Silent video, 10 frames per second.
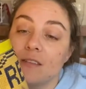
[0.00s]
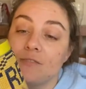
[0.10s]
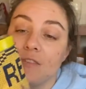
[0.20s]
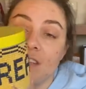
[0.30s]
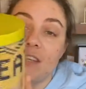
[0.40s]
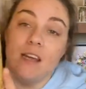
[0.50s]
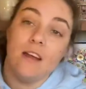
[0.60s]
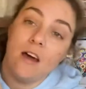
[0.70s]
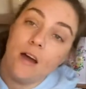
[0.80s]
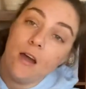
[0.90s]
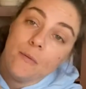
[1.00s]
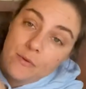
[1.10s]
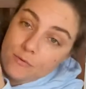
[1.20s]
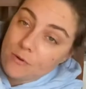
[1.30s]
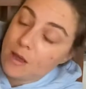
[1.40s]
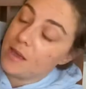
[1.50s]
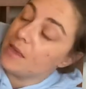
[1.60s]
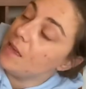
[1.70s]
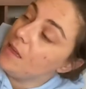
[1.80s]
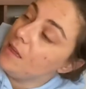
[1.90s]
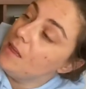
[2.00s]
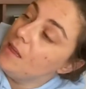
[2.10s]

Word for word: treat tin. I hope you all like it.